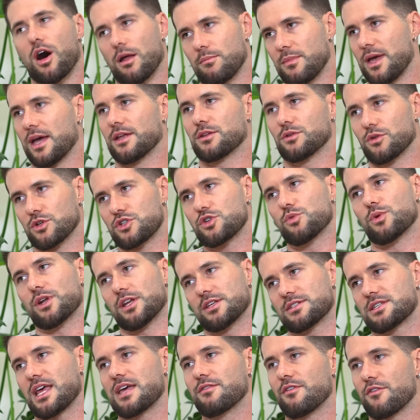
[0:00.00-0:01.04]
on, man, don't you want
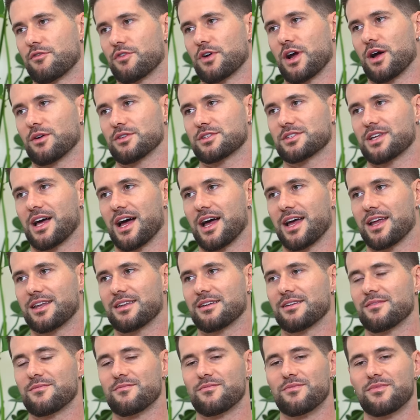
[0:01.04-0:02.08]
to save it for outside?
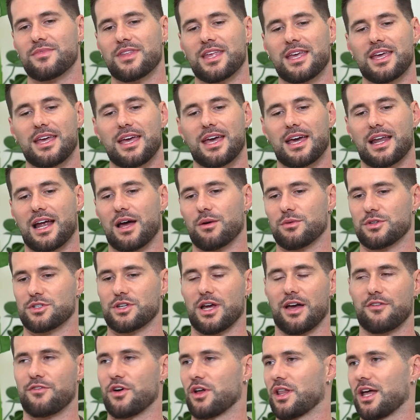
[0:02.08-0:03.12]
And I was
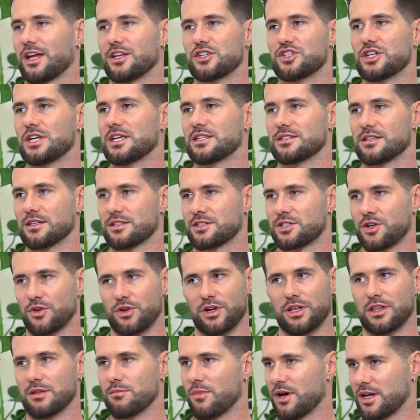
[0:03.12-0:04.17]
I felt like Jesus
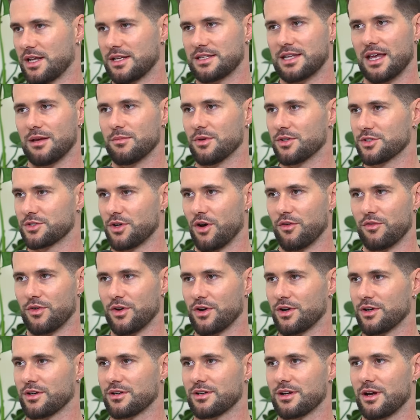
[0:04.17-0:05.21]
turning the money tables over.